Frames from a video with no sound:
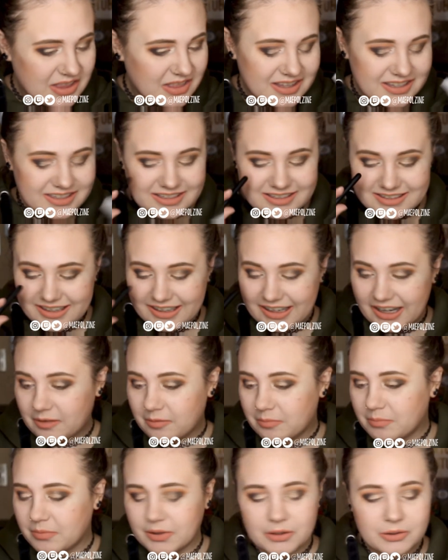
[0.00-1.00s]
This is like
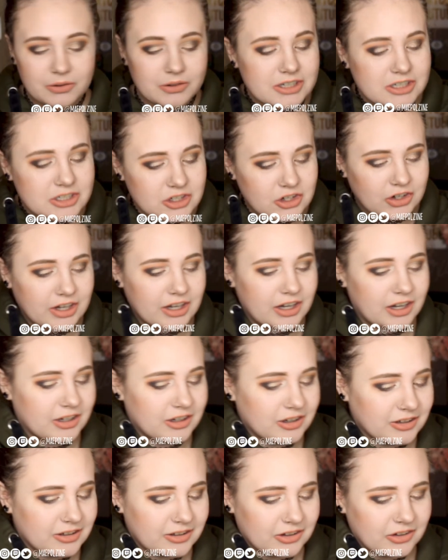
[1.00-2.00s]
a bluish green
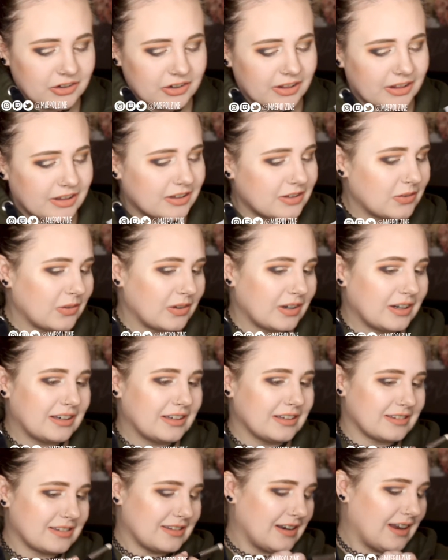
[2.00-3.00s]
undertone, and this one
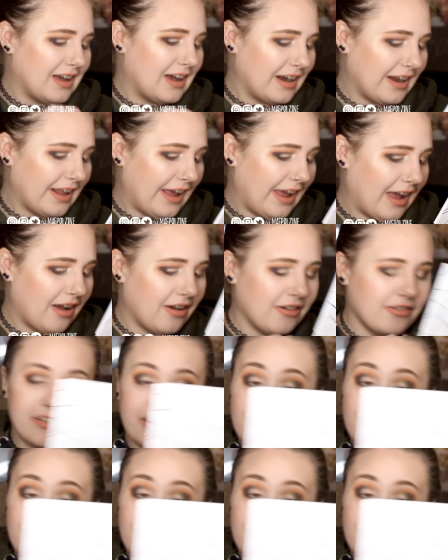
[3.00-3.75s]
does not have